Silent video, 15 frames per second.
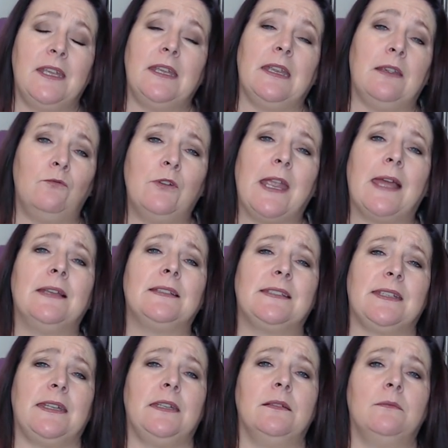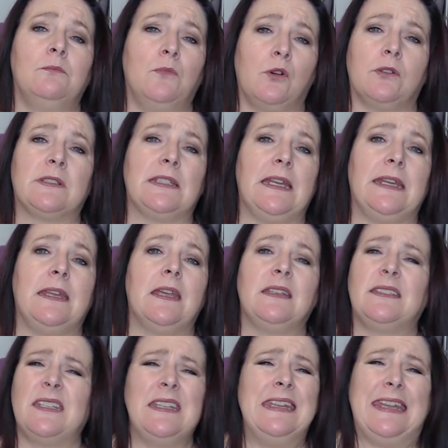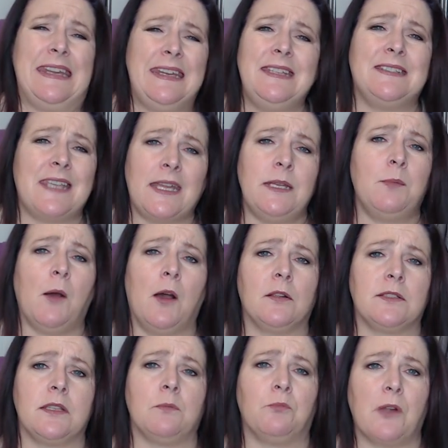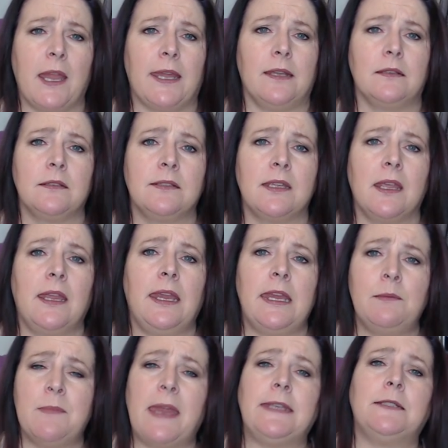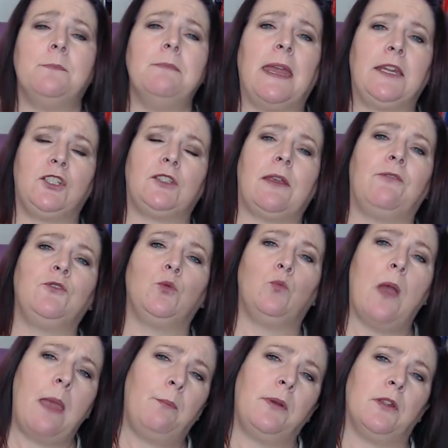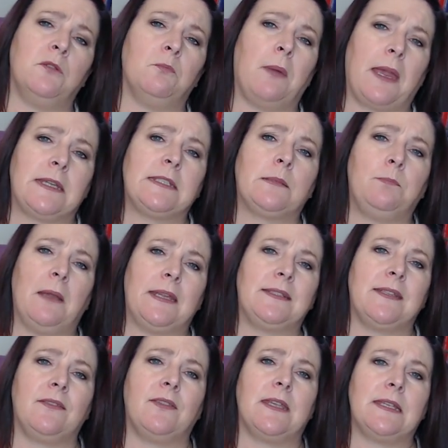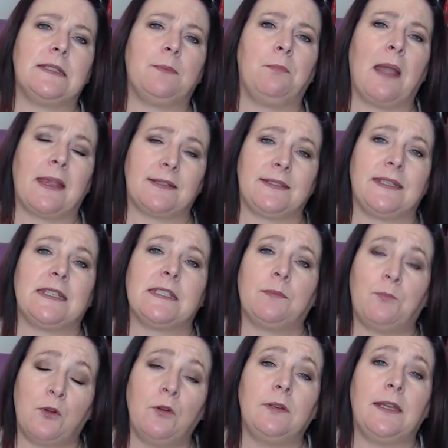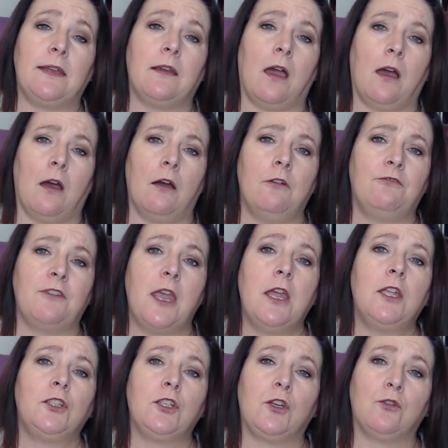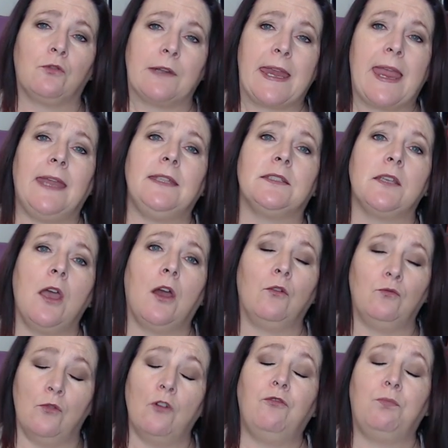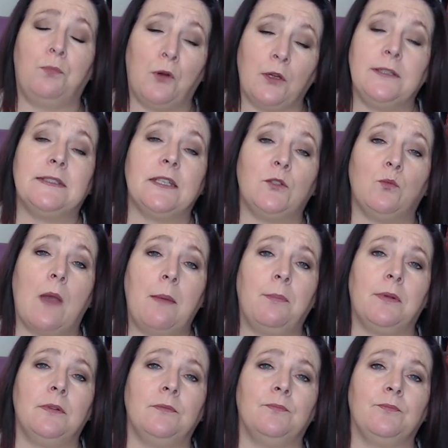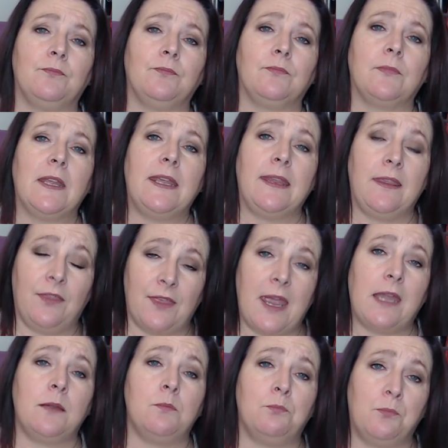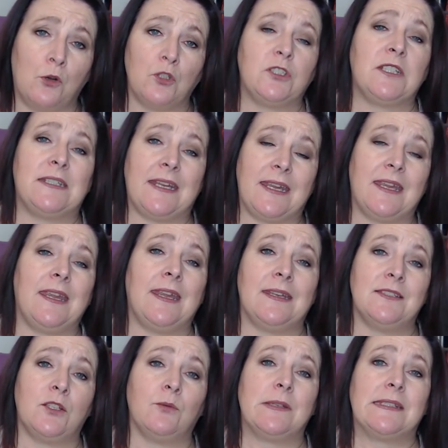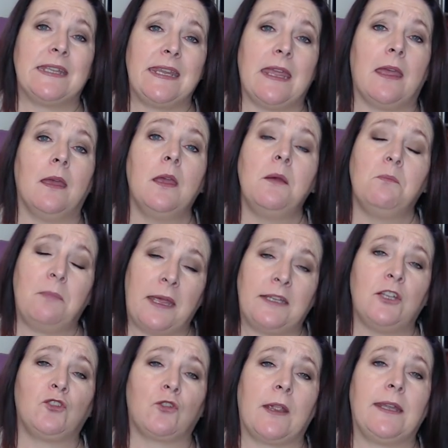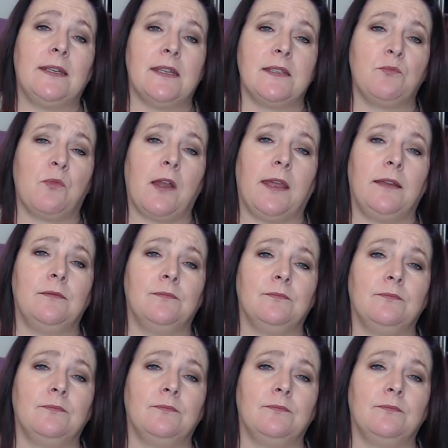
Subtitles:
In reality, Maudsley didn't eat any part of the brains. He'd made a makeshift weapon by splitting this plastic spoon in half to create a rough pointed weapon. He then punctured it into his ear, penetrating his brain.